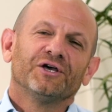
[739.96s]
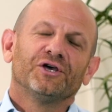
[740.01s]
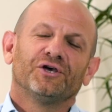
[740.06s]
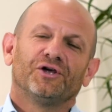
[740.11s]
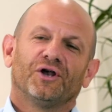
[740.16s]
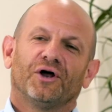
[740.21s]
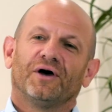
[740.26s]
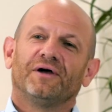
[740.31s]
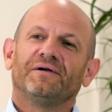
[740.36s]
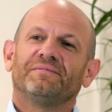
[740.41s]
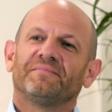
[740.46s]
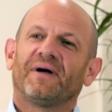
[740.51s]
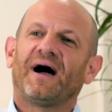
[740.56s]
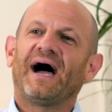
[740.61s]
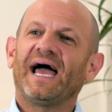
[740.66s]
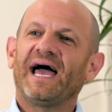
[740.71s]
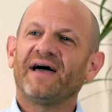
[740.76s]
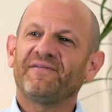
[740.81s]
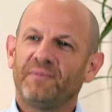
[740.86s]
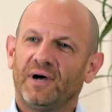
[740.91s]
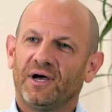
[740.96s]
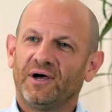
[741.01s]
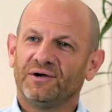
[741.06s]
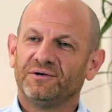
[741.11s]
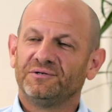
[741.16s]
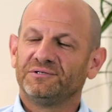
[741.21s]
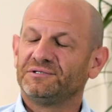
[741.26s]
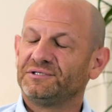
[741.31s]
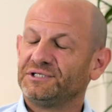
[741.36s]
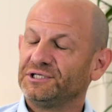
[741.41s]
I have my
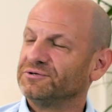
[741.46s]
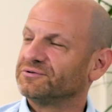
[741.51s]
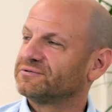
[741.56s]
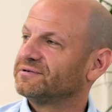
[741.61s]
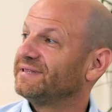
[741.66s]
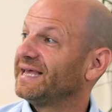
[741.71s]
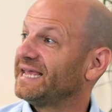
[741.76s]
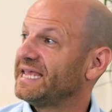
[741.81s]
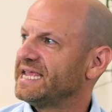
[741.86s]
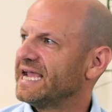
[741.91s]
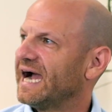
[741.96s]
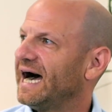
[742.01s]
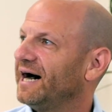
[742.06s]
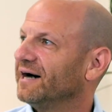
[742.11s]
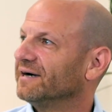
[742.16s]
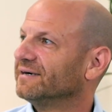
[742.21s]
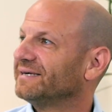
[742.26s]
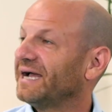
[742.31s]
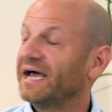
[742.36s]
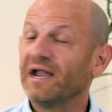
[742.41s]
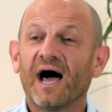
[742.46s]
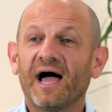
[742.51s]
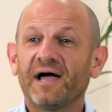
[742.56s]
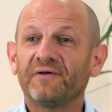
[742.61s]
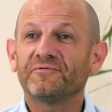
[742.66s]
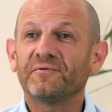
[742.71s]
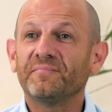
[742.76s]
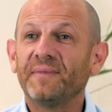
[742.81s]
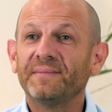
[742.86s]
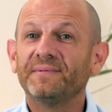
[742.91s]
own children, they're young, and I
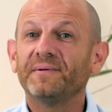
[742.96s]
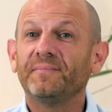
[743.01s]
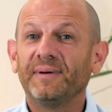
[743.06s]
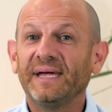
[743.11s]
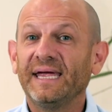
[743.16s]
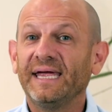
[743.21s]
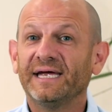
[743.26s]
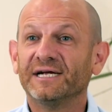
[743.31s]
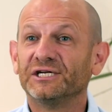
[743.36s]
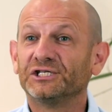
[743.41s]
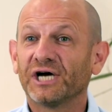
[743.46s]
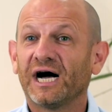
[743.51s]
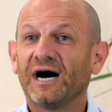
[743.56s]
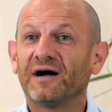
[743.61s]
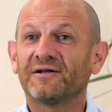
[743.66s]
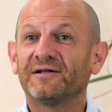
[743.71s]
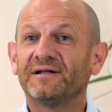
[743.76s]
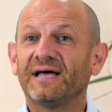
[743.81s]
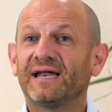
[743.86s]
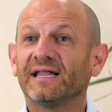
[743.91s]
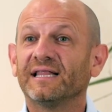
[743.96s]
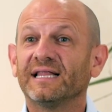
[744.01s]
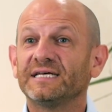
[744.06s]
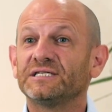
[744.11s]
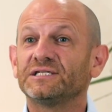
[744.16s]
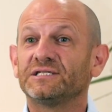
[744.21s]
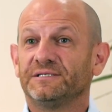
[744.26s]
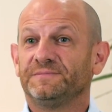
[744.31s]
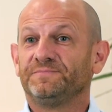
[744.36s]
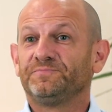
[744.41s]
remember being a child and
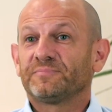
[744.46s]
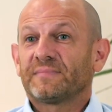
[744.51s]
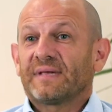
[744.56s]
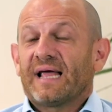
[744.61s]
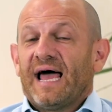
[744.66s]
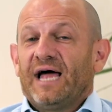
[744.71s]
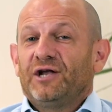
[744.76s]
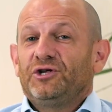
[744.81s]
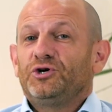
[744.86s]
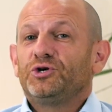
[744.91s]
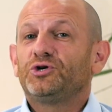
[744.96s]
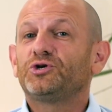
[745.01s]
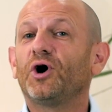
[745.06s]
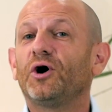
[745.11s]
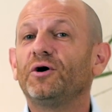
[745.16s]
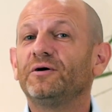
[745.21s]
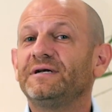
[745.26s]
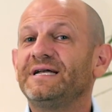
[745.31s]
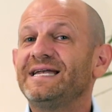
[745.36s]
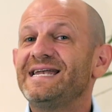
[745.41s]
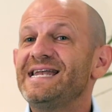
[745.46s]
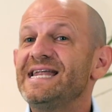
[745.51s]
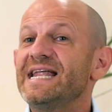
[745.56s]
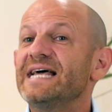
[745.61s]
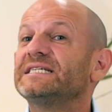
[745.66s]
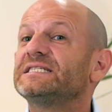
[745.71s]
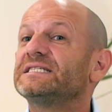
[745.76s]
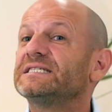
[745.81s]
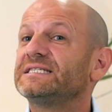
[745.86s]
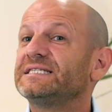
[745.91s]
adolescent, and you don't
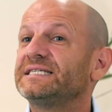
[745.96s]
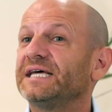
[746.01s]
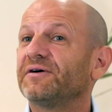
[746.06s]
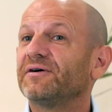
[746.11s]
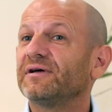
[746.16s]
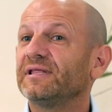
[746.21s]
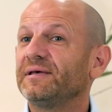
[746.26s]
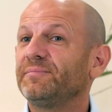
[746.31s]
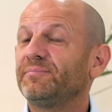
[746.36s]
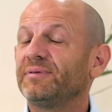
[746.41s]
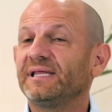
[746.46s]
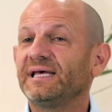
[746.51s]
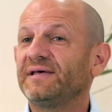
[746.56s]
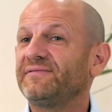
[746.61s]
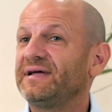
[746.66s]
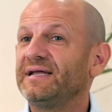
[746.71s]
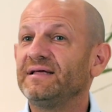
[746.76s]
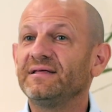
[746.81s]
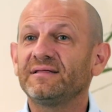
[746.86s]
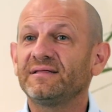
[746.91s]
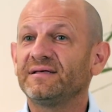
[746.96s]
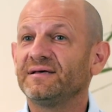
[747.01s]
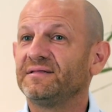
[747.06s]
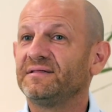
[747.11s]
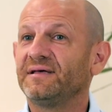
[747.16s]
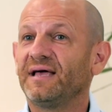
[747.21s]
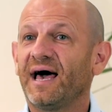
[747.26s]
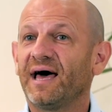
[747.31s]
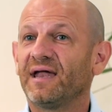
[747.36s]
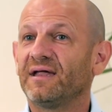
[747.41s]
necessarily believe anything
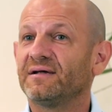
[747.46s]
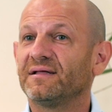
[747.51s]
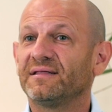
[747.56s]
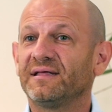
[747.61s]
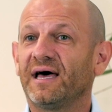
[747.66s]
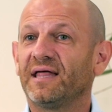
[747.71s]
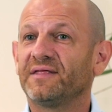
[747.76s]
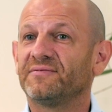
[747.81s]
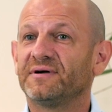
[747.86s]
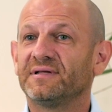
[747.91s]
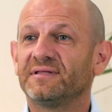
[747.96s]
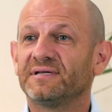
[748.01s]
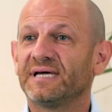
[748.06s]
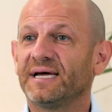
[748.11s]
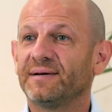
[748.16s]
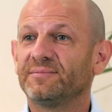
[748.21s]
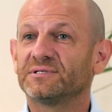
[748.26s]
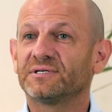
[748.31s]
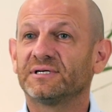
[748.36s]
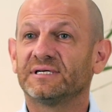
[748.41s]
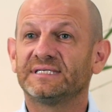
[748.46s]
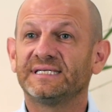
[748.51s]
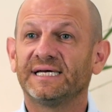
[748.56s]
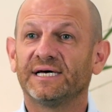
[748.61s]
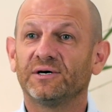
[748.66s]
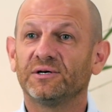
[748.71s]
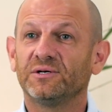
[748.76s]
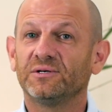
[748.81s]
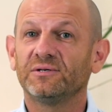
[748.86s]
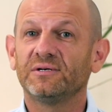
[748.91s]
the adult at the other end of the table is going to
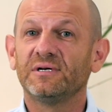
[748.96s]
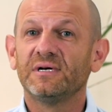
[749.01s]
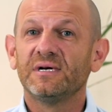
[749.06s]
tell you,